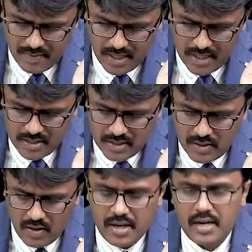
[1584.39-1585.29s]
That is
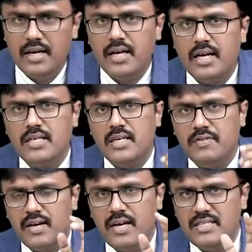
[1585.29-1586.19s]
contraindication.
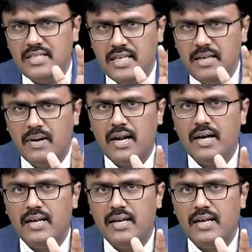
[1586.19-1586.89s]
If I write C/I,